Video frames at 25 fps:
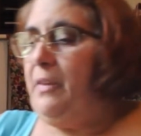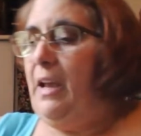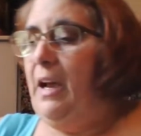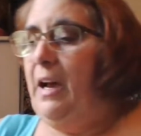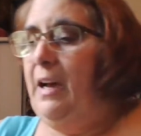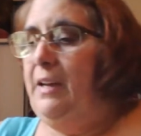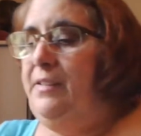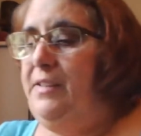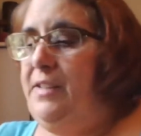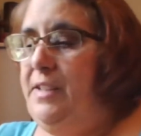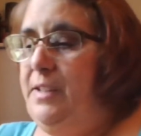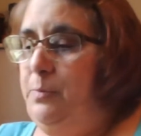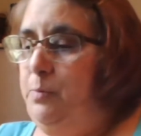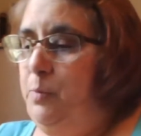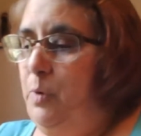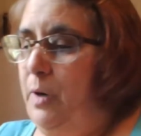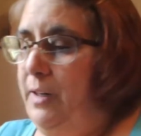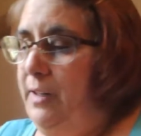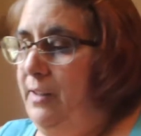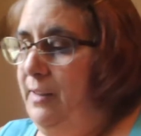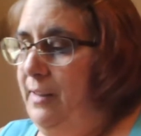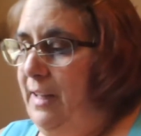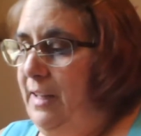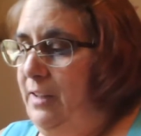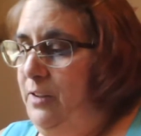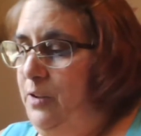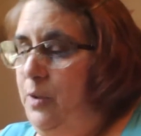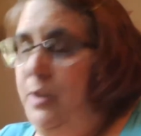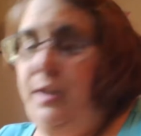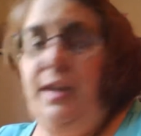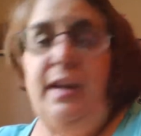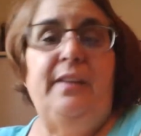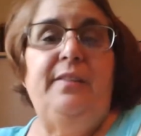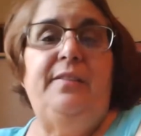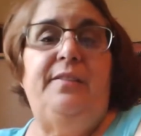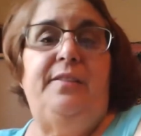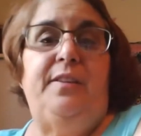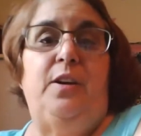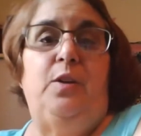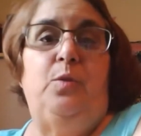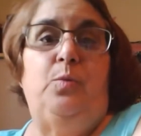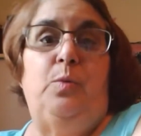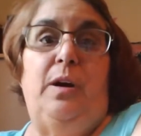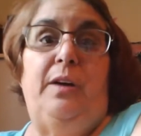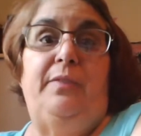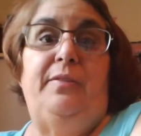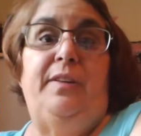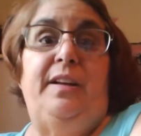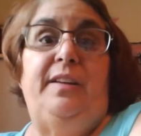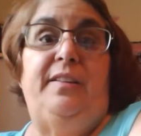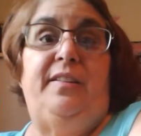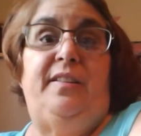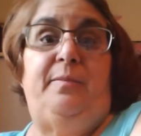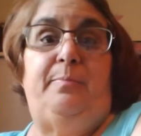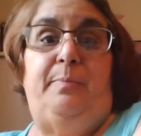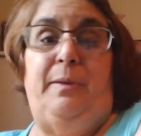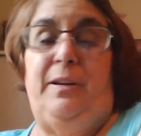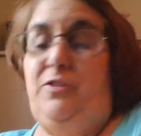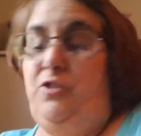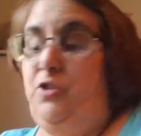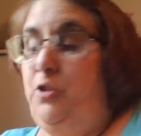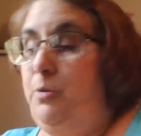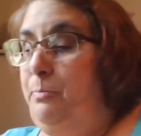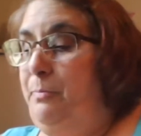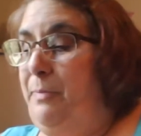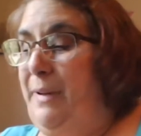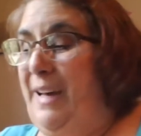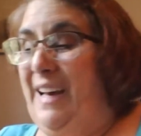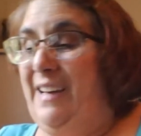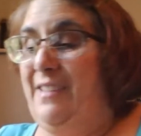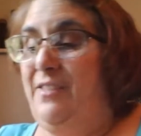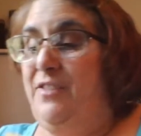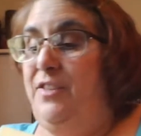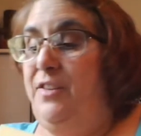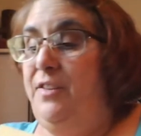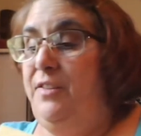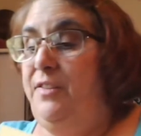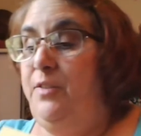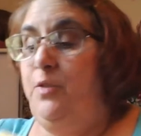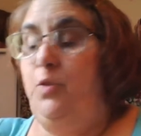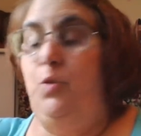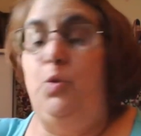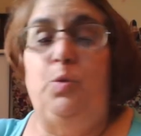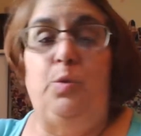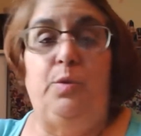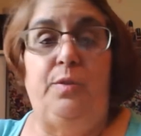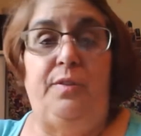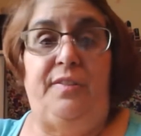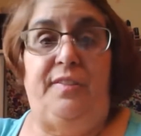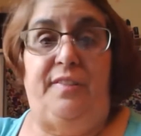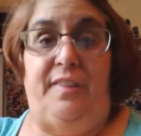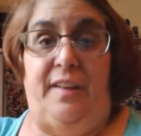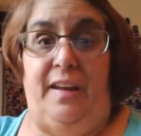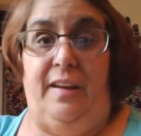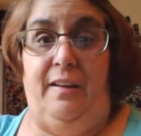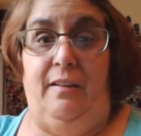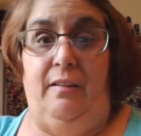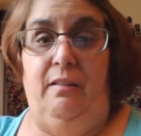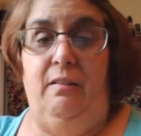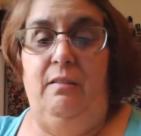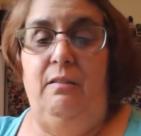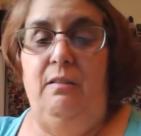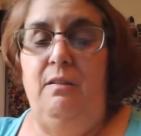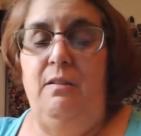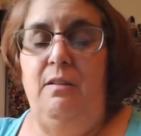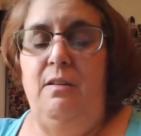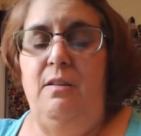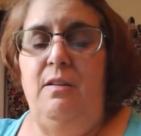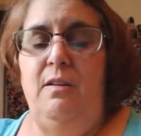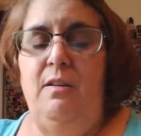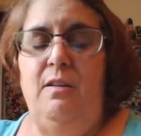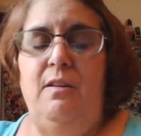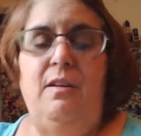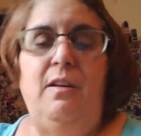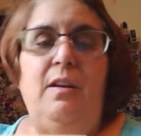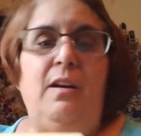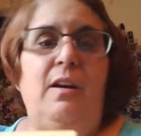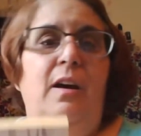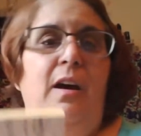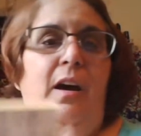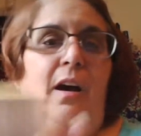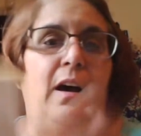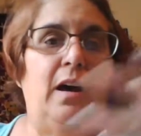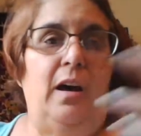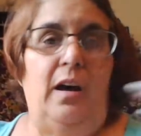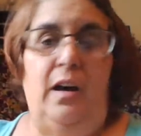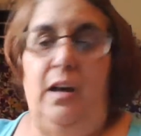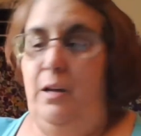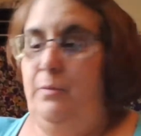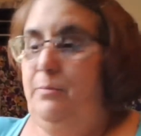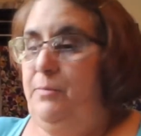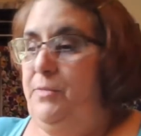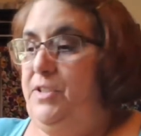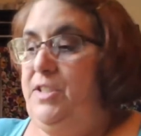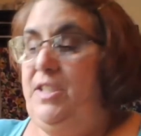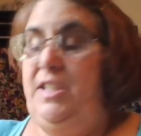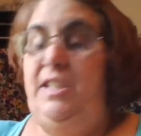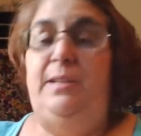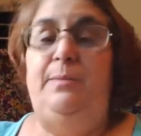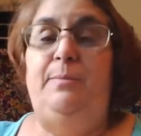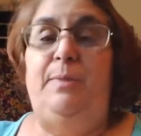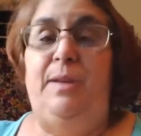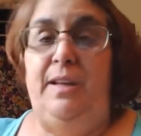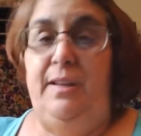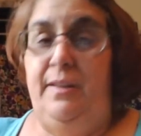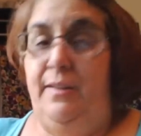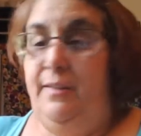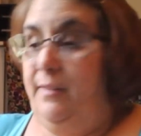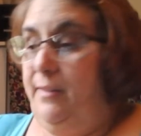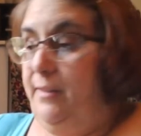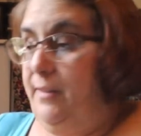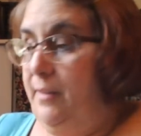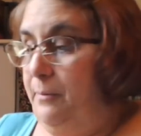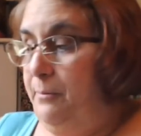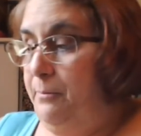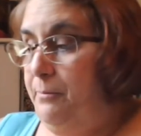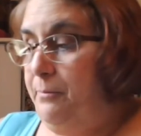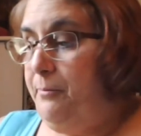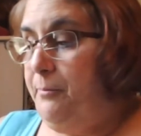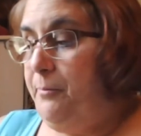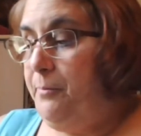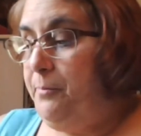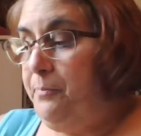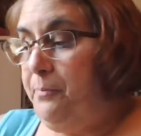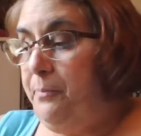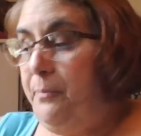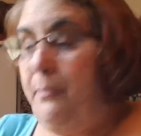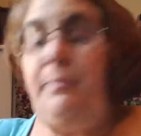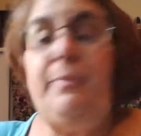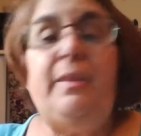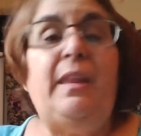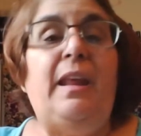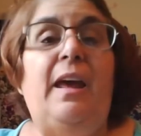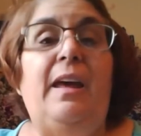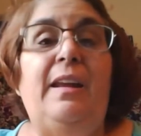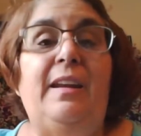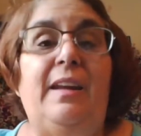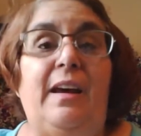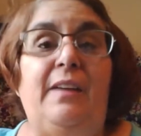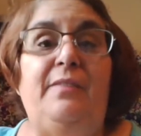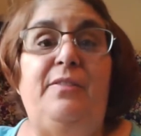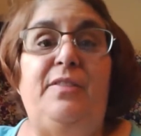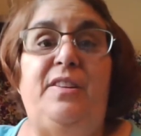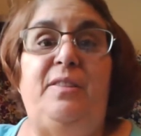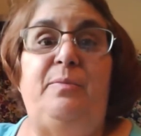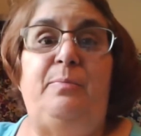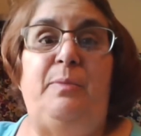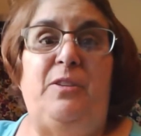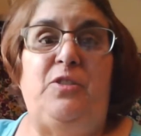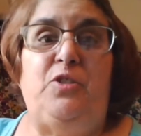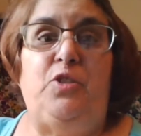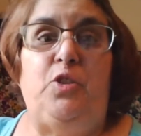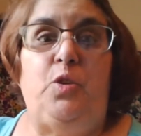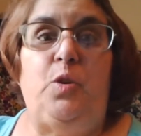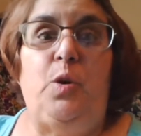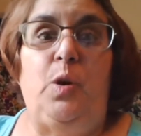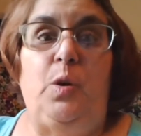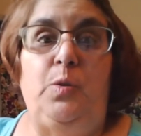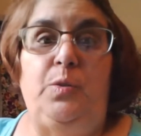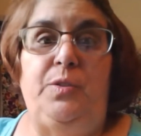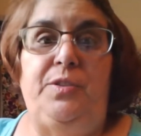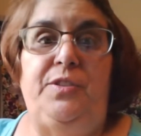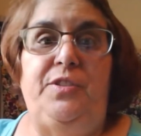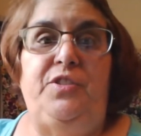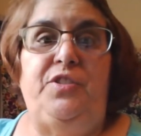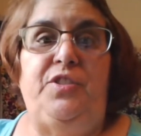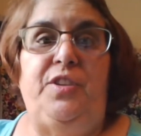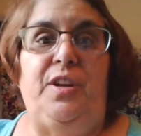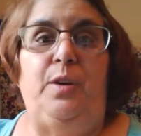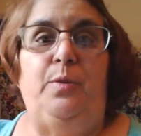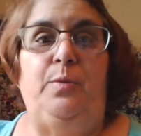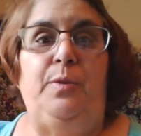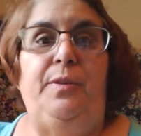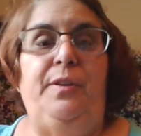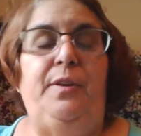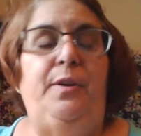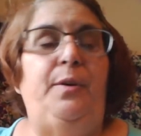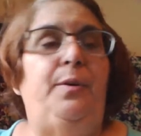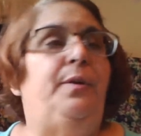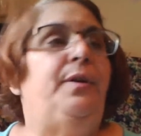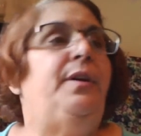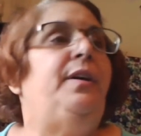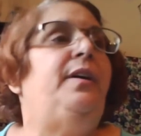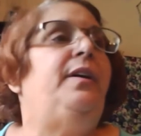I did want to let you guys know we're having a special back to school sale. Teamy is. And I have a special code to share with you.